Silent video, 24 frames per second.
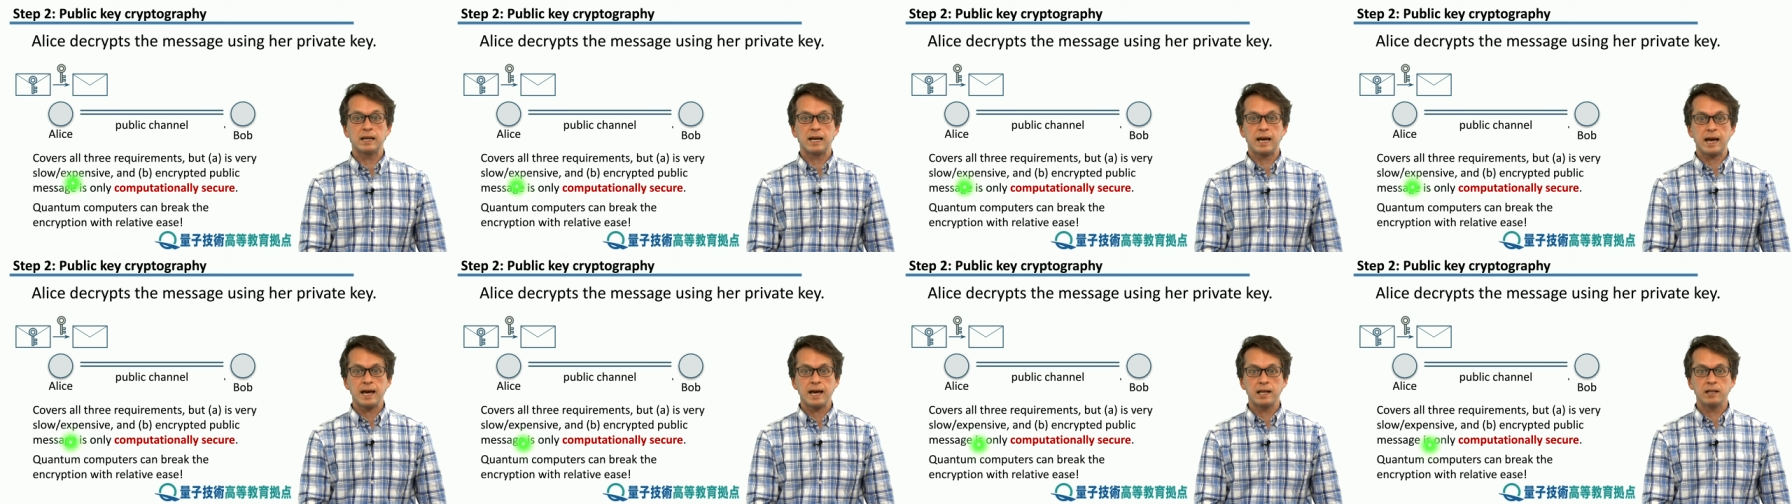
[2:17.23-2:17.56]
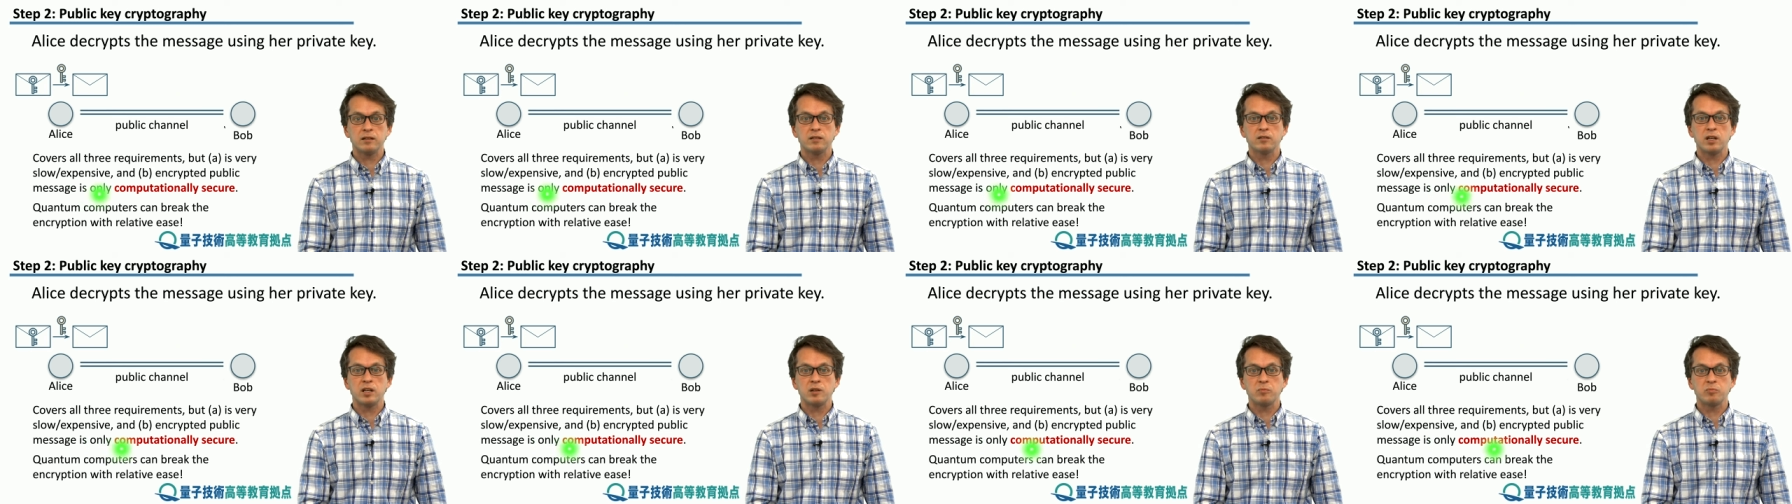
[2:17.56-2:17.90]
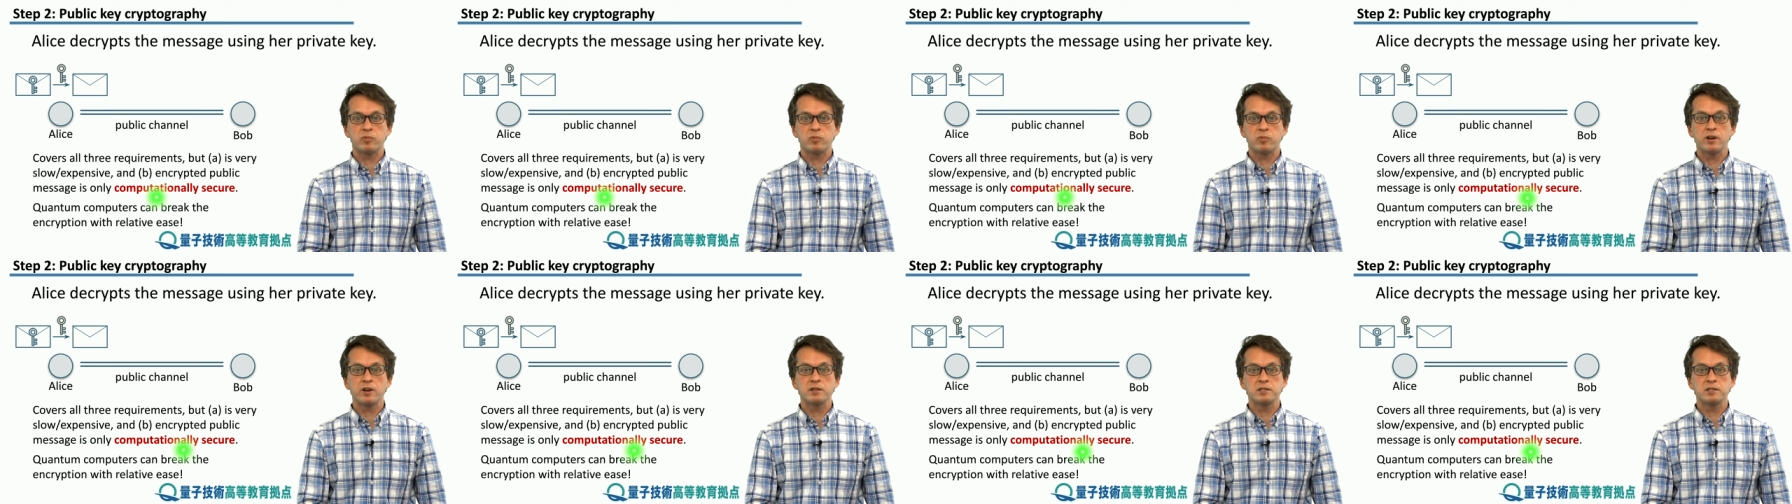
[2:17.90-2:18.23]
can,
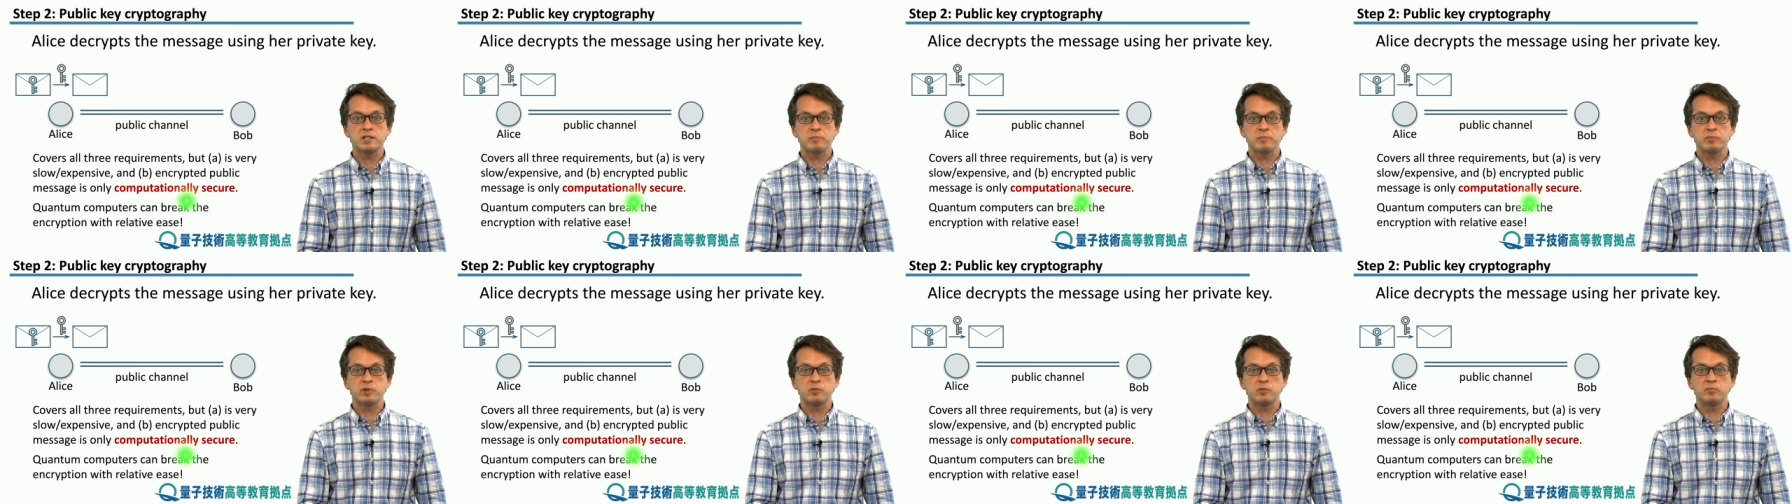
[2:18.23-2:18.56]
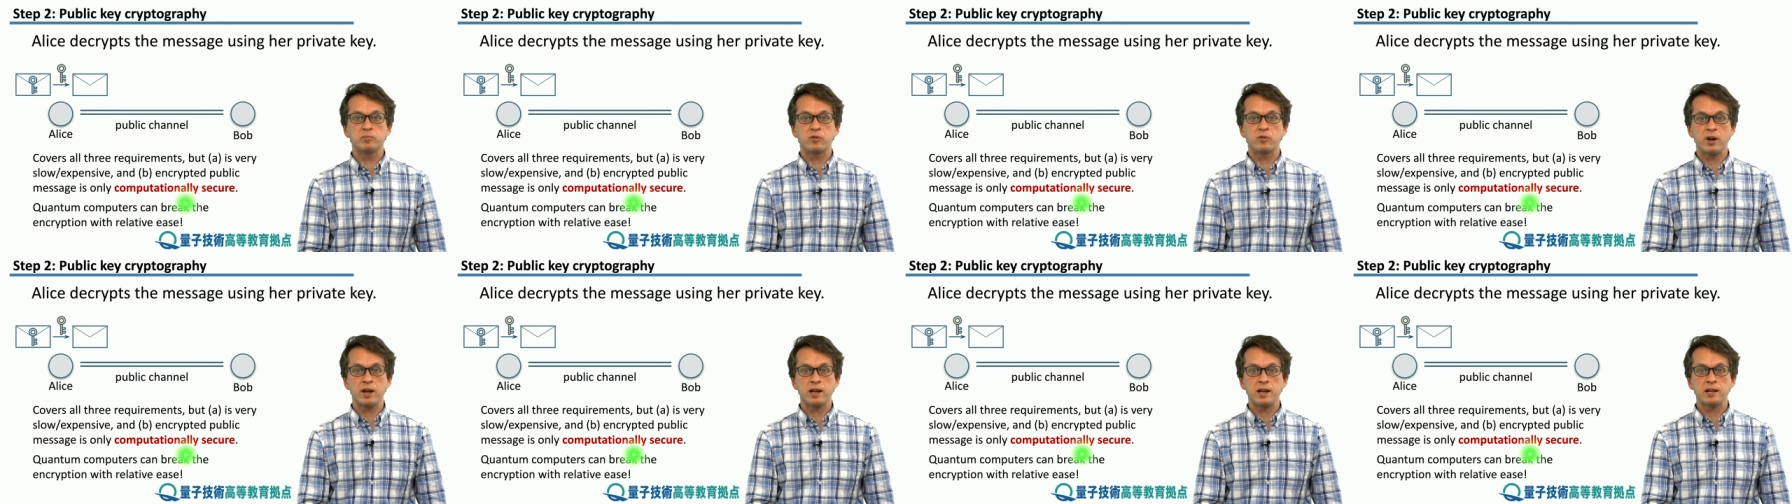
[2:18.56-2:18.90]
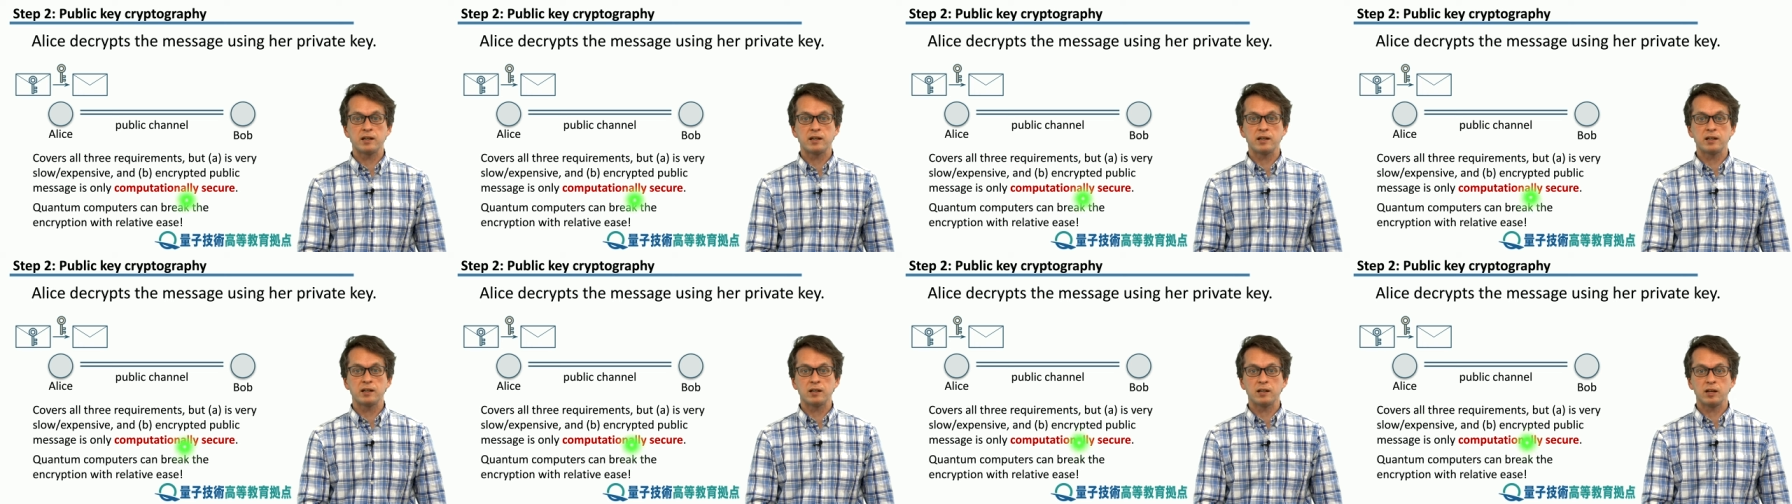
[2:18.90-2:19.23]
in principle,
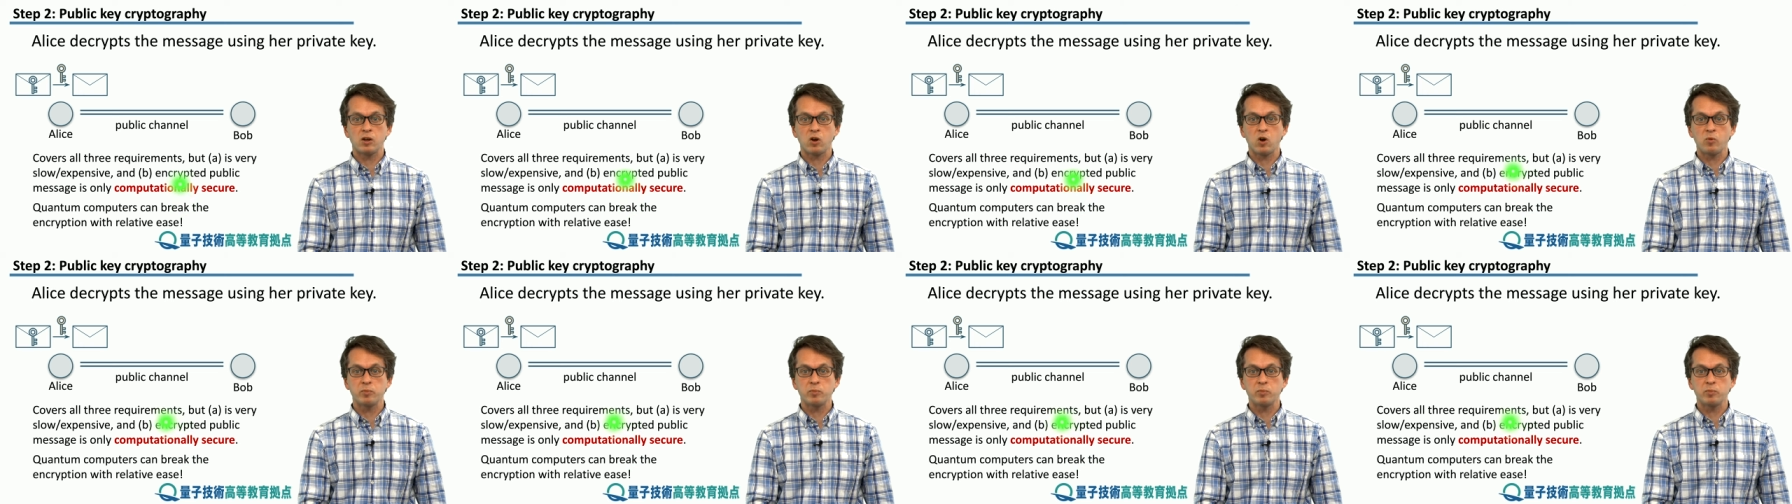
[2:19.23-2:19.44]
break